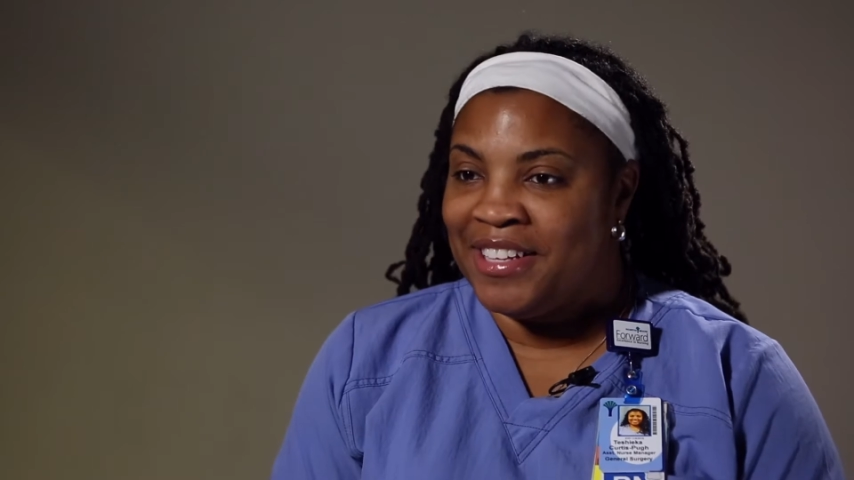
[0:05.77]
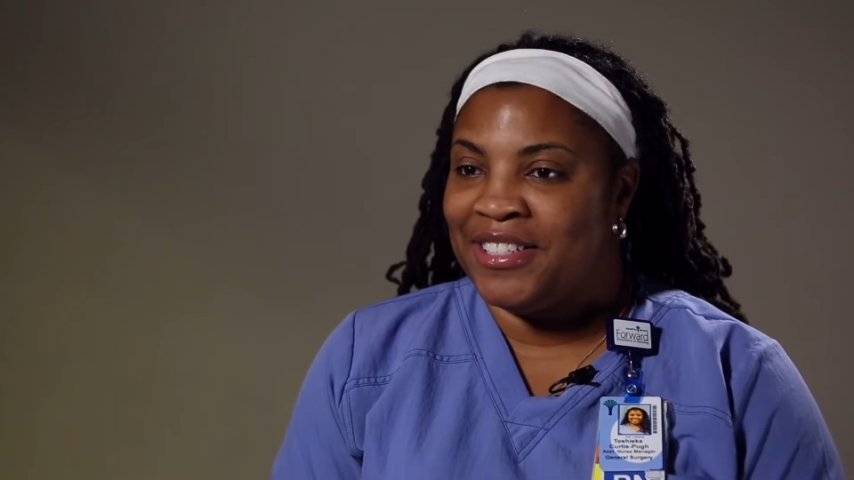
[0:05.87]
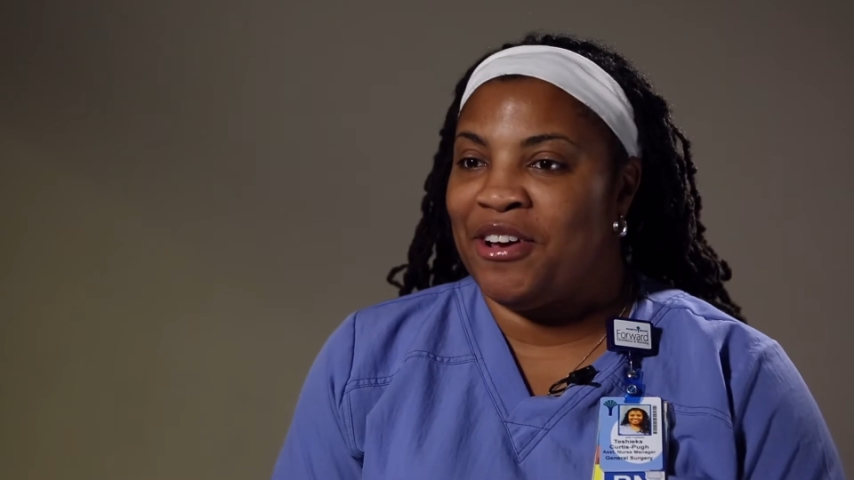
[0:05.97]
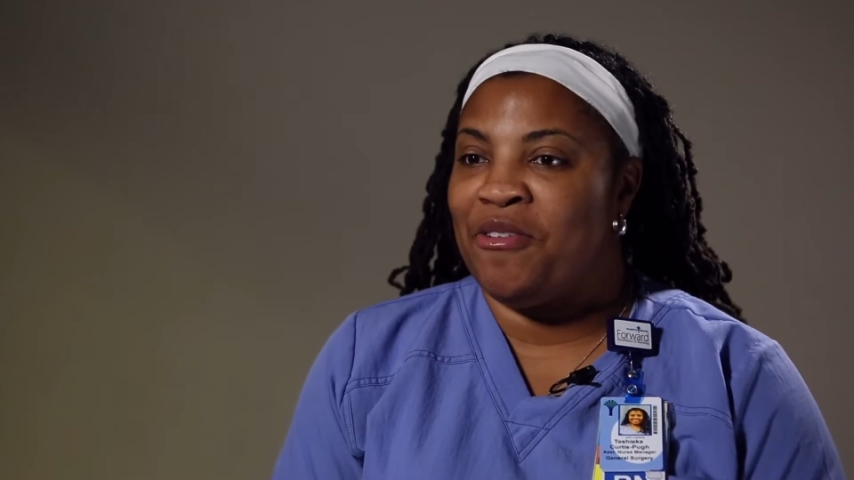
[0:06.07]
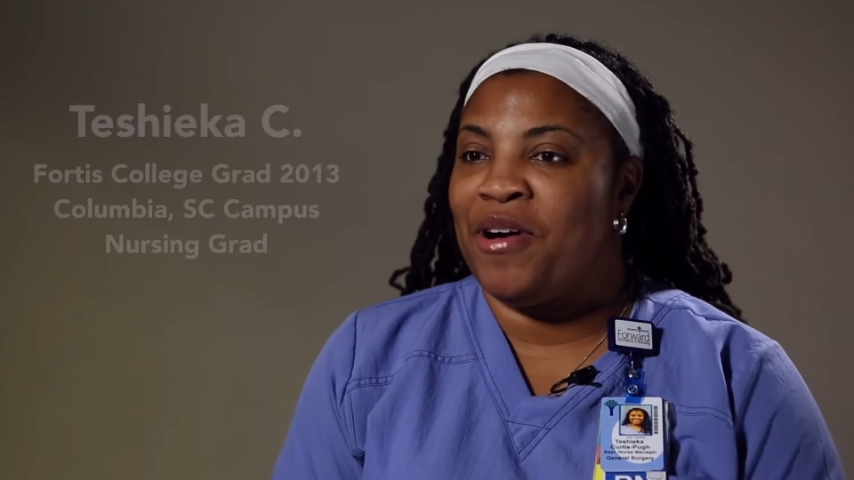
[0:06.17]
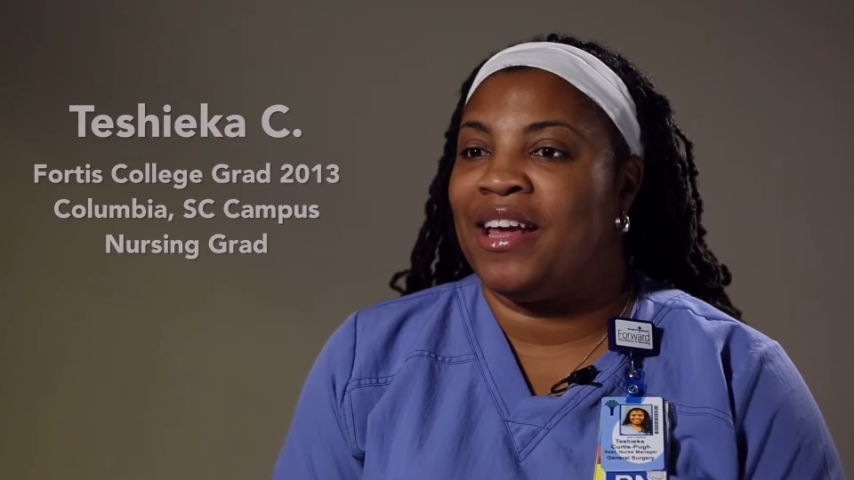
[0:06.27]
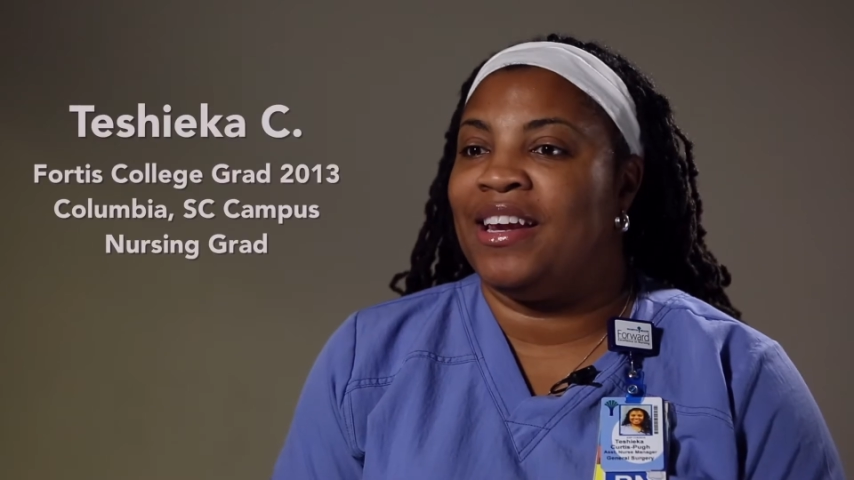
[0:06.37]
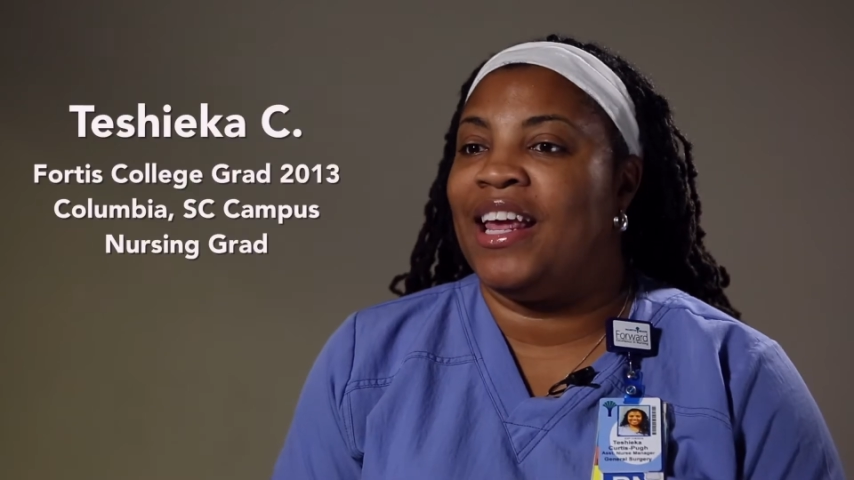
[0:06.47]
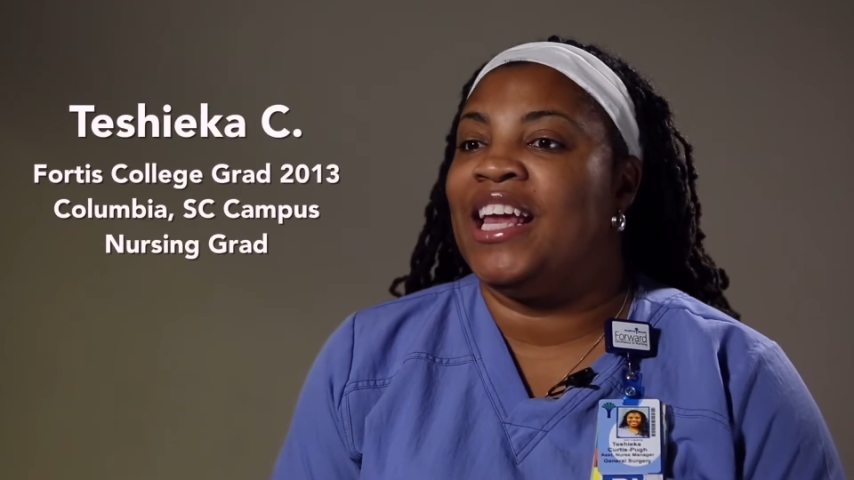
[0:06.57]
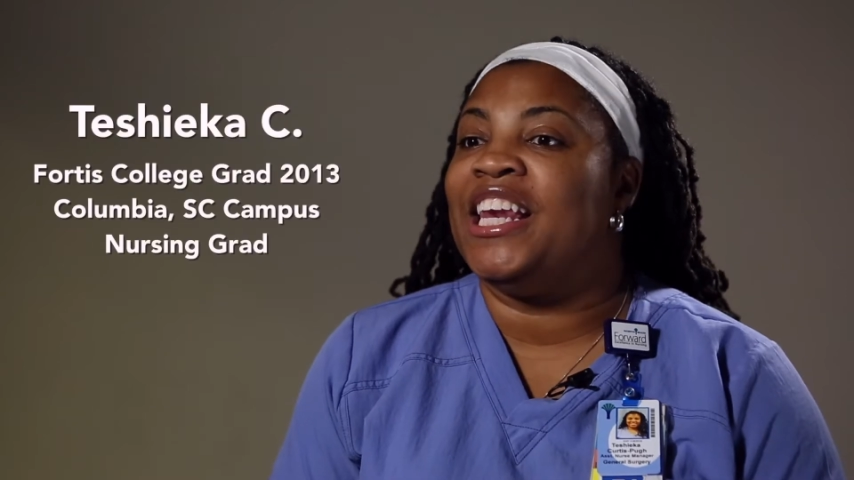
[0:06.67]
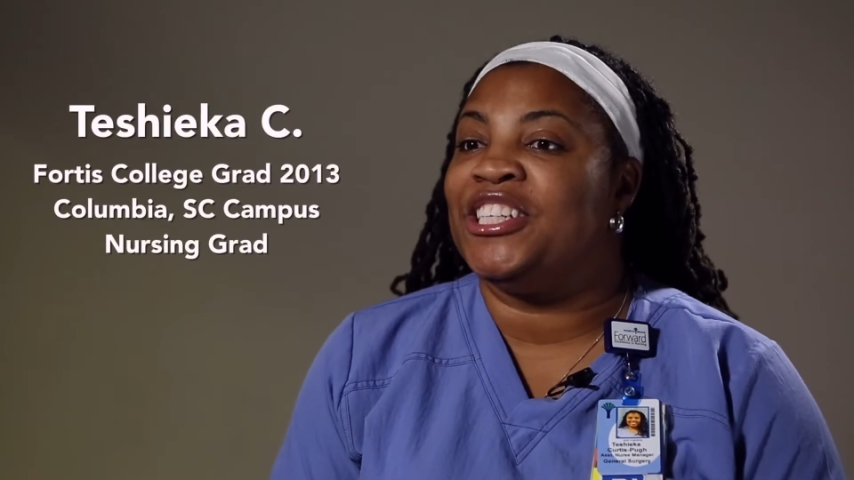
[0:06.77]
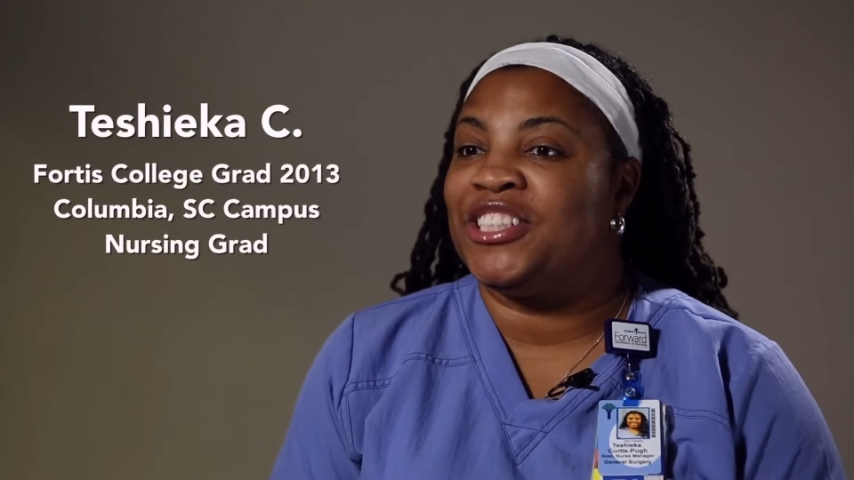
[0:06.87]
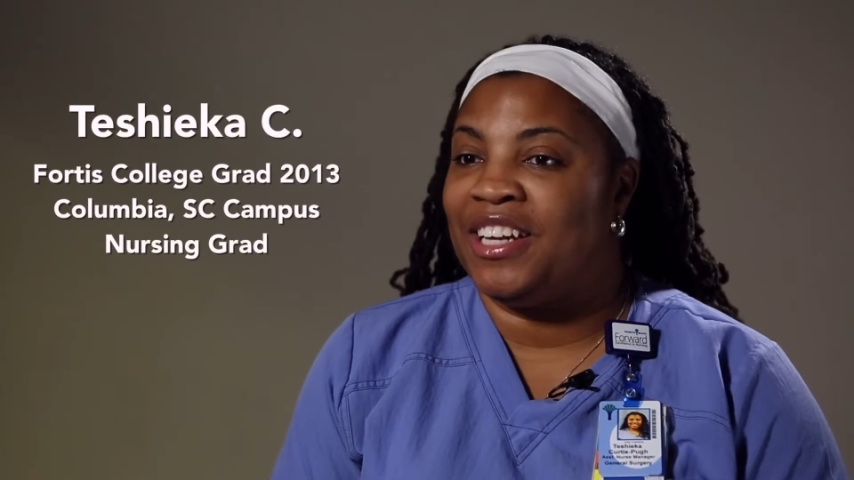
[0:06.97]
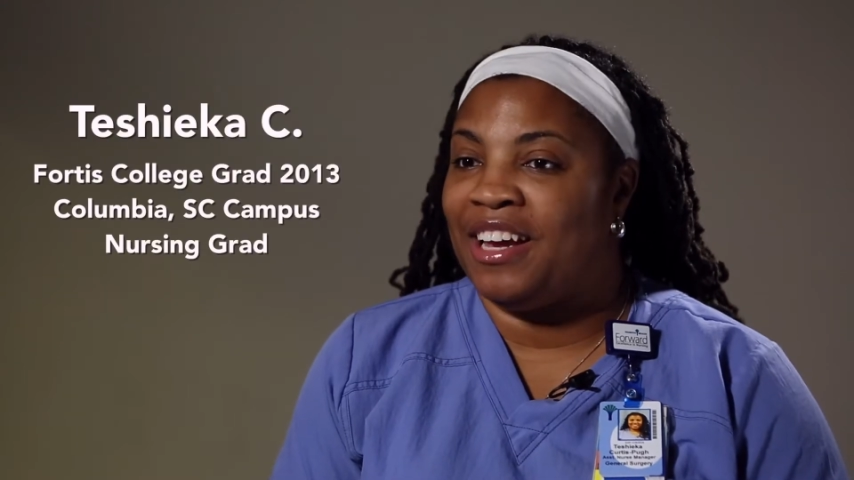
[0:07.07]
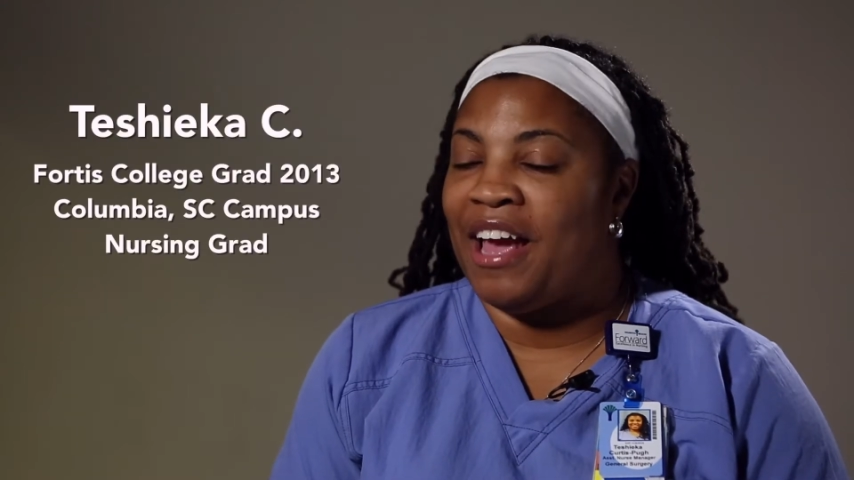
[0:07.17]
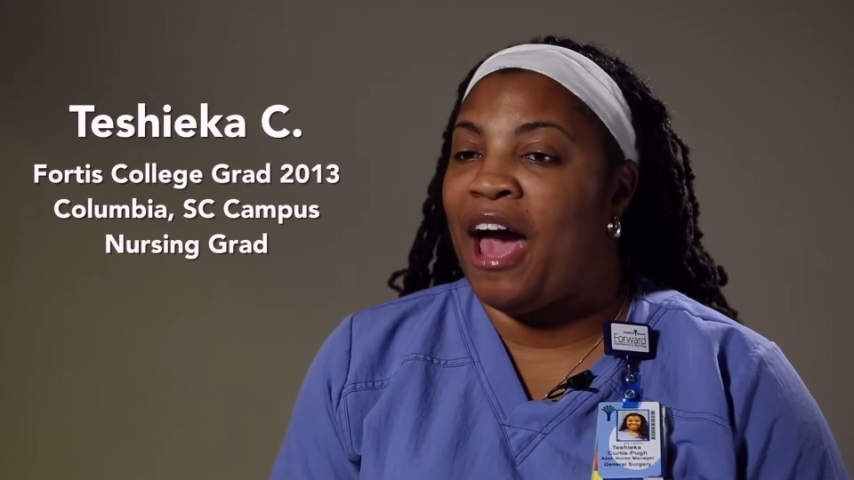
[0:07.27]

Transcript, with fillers: So in, initially,